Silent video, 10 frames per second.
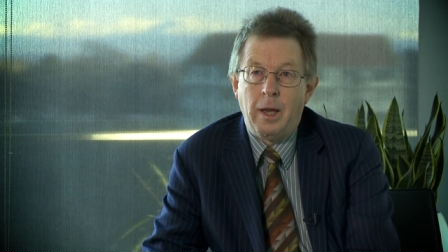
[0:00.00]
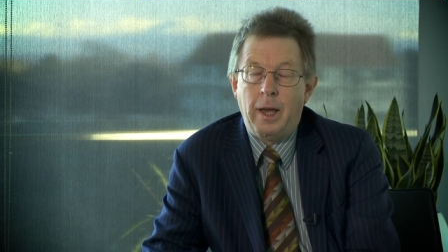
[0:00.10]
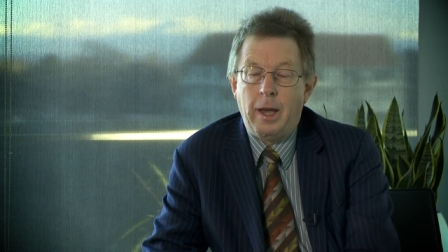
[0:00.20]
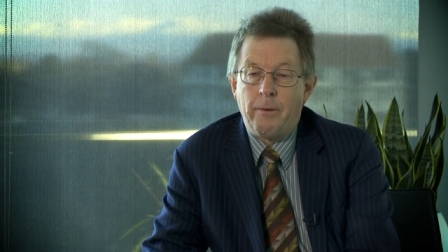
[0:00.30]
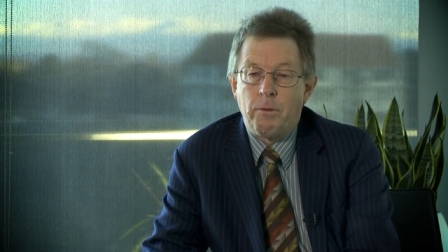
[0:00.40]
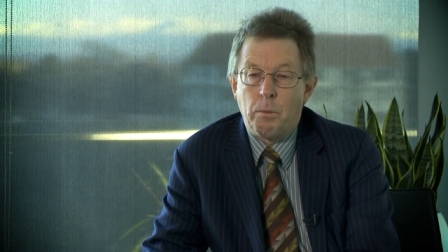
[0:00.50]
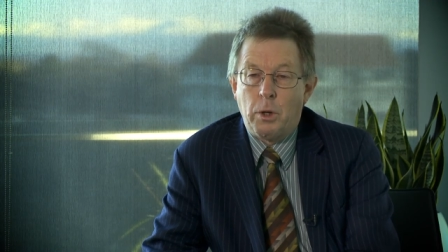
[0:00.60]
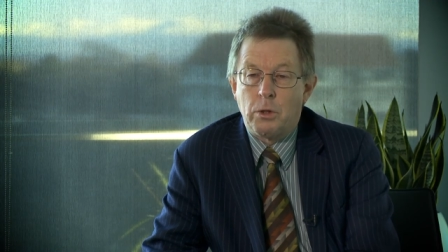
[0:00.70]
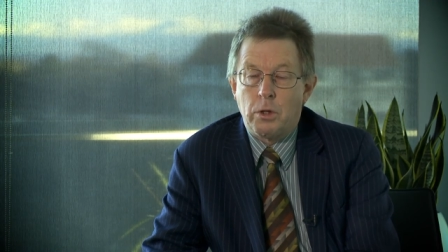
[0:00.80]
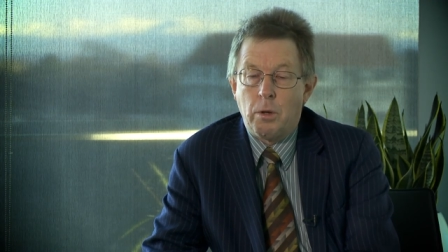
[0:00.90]
And for
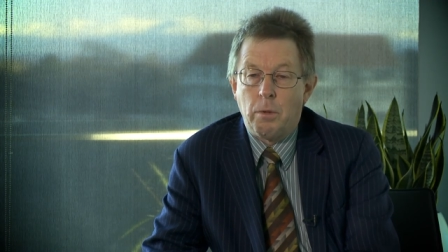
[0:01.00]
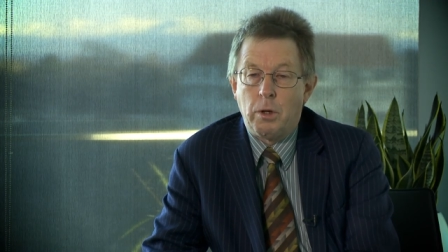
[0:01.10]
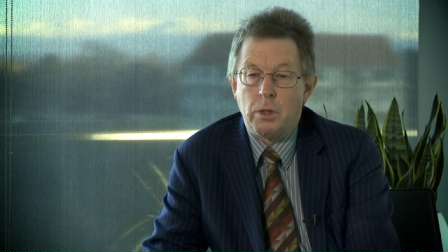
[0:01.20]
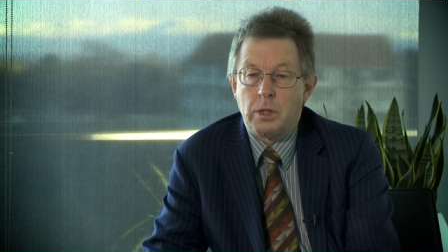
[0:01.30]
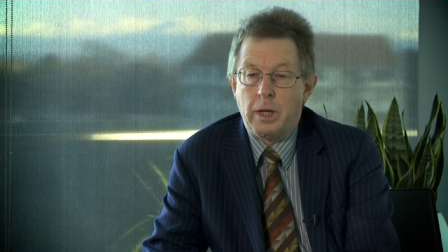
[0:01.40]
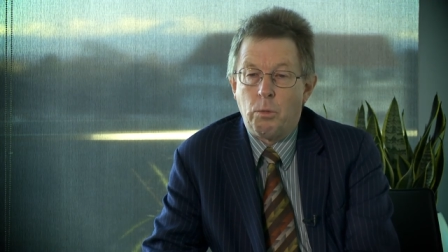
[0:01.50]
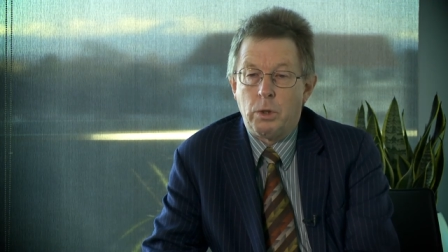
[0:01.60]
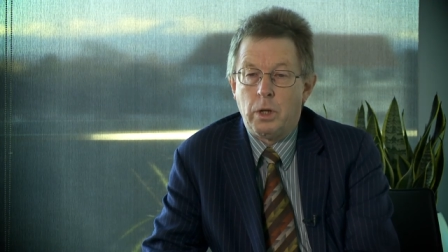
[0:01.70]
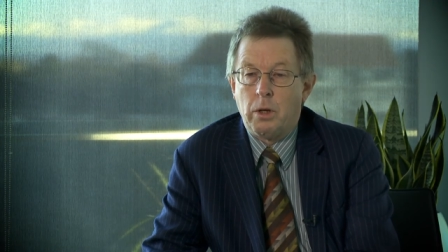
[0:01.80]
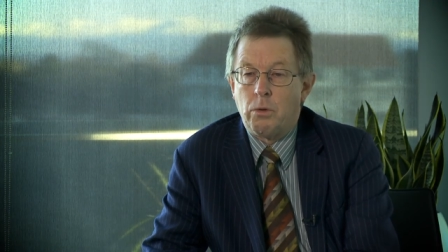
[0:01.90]
most homeowners, they
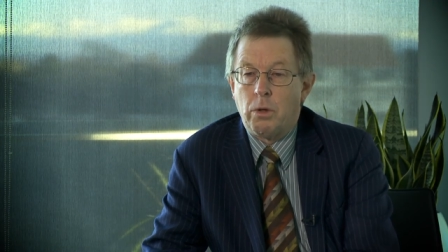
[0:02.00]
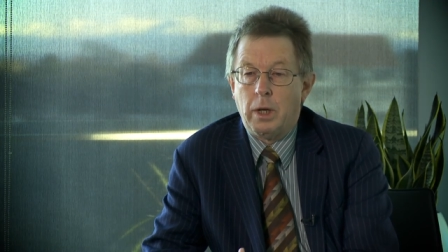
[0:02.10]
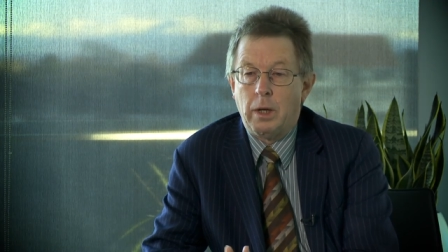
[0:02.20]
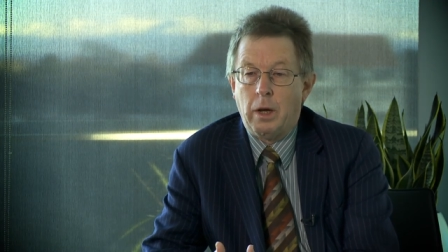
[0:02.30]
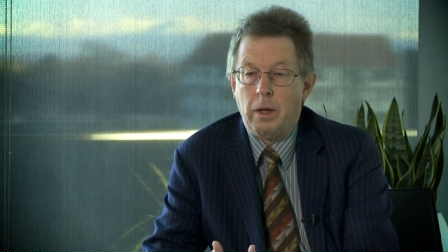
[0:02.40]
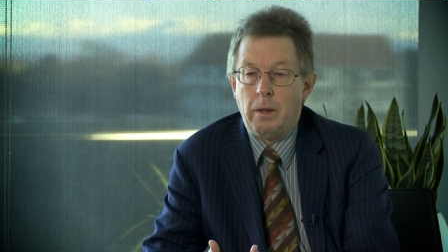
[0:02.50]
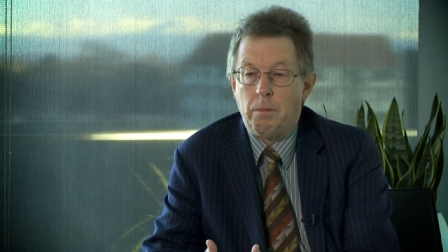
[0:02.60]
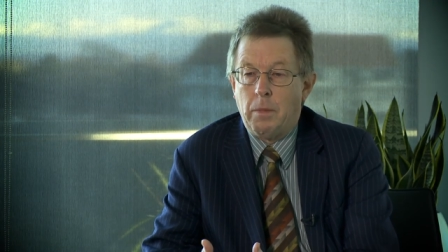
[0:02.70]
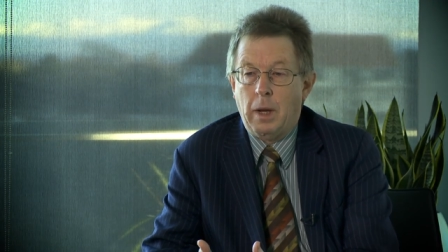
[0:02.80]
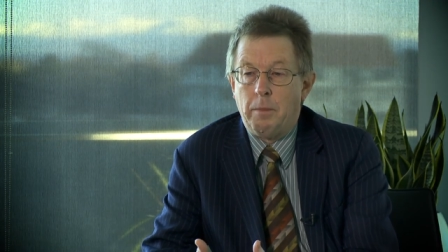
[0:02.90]
would go to a, a,
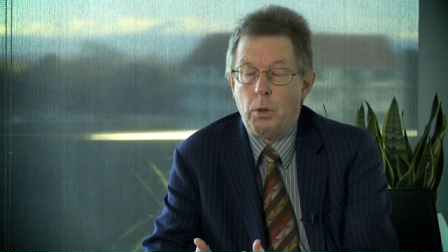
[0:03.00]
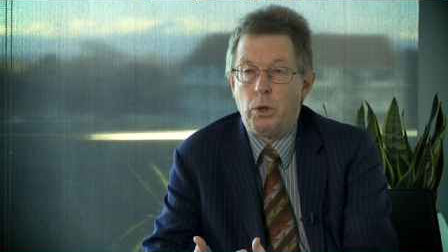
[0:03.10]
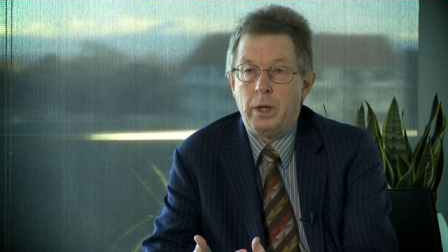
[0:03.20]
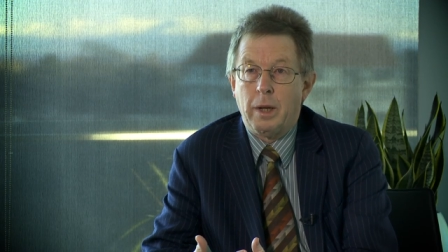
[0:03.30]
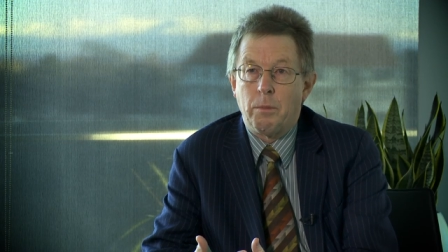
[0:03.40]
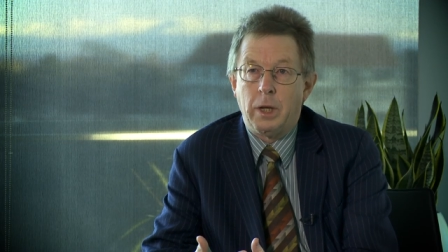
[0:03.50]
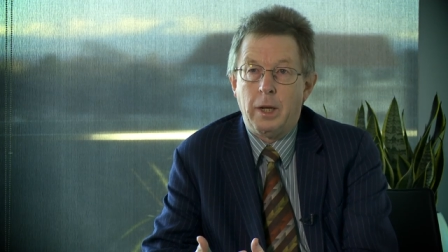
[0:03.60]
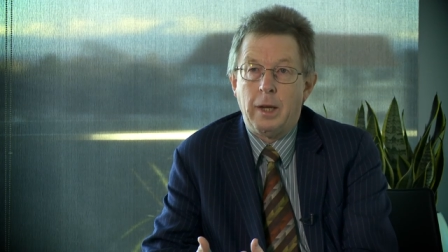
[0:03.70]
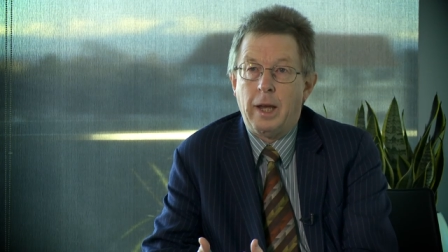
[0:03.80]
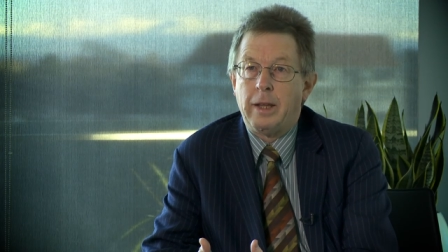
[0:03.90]
a building
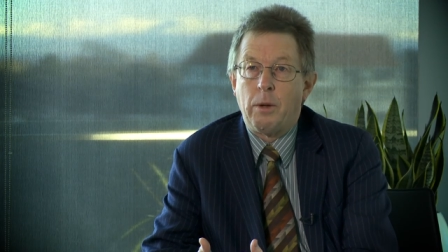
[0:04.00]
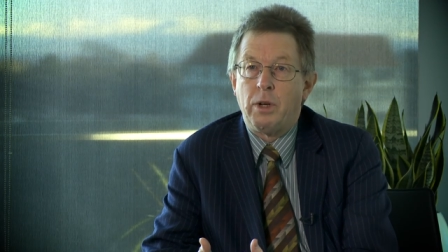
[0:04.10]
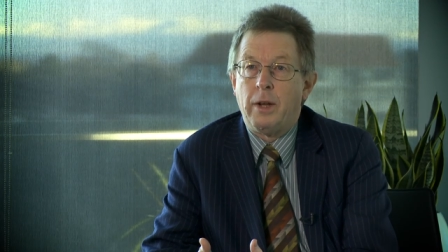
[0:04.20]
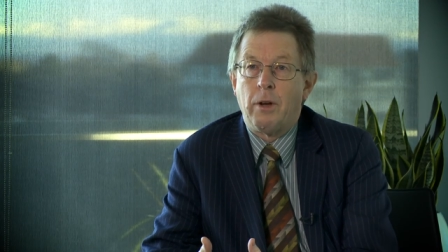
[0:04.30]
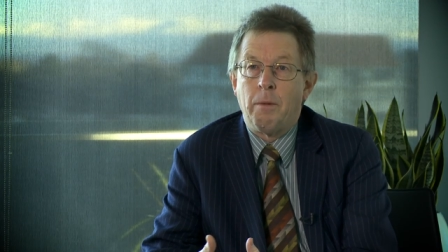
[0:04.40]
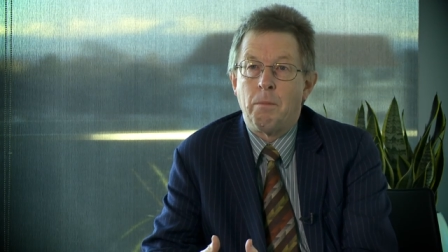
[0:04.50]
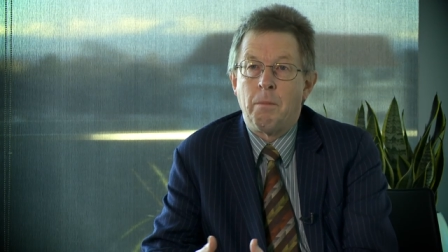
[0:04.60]
company and they would never